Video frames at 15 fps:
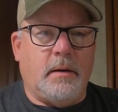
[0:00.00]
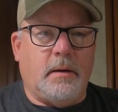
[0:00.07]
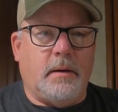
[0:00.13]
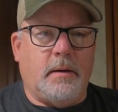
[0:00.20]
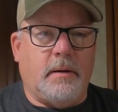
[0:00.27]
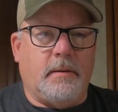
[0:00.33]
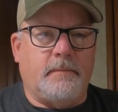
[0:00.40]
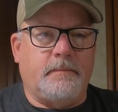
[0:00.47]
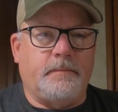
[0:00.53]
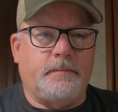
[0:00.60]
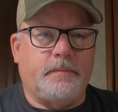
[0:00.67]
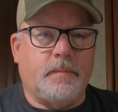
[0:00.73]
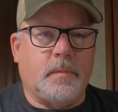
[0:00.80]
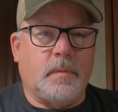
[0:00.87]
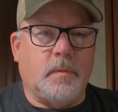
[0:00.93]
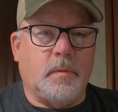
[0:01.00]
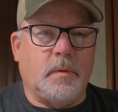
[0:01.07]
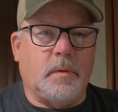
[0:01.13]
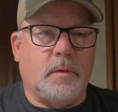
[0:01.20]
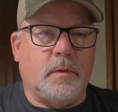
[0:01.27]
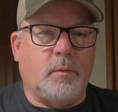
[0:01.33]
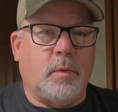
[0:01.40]

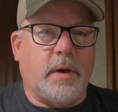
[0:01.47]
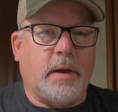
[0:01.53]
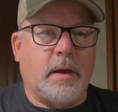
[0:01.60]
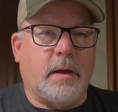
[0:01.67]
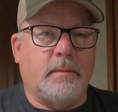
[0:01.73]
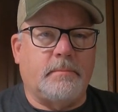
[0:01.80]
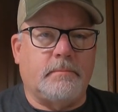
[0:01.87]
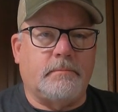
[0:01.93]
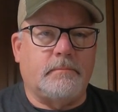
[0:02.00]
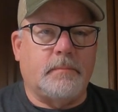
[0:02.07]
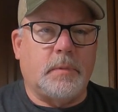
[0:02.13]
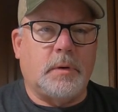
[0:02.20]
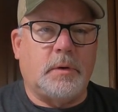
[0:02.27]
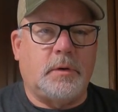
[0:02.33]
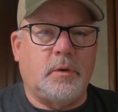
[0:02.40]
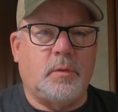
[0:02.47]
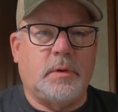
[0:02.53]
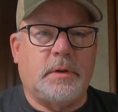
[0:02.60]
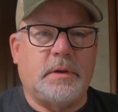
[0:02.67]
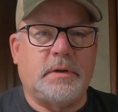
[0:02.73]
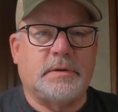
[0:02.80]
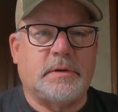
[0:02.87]
the way I'm
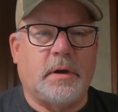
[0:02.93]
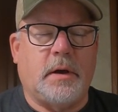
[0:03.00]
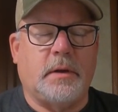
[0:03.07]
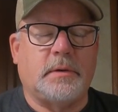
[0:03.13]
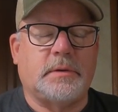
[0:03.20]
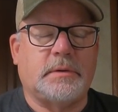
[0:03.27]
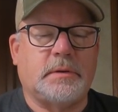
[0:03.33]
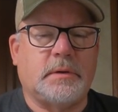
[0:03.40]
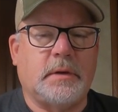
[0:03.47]
doing these hunts.